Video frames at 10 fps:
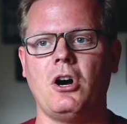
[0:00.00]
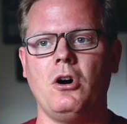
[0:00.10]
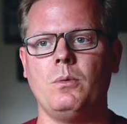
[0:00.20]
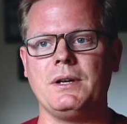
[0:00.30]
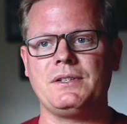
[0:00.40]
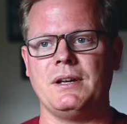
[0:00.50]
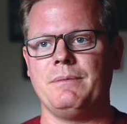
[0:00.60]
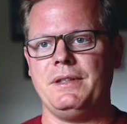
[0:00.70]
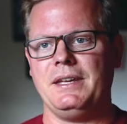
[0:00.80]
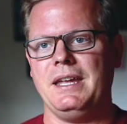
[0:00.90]
always
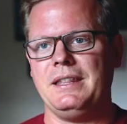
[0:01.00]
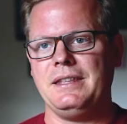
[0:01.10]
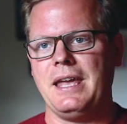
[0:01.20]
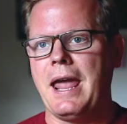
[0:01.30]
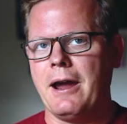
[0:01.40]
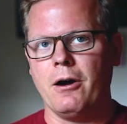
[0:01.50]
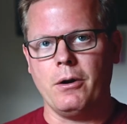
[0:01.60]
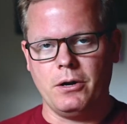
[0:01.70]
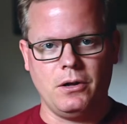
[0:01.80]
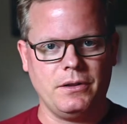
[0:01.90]
something in the air
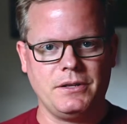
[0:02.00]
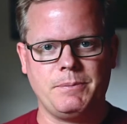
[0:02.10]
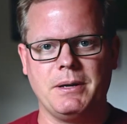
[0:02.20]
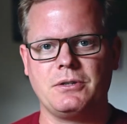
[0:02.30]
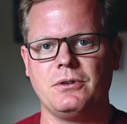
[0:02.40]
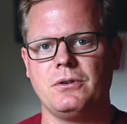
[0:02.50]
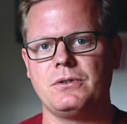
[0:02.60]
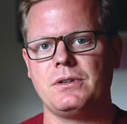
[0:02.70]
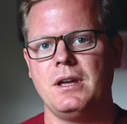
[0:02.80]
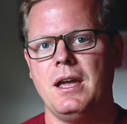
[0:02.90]
in all of these
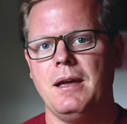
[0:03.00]
pictures.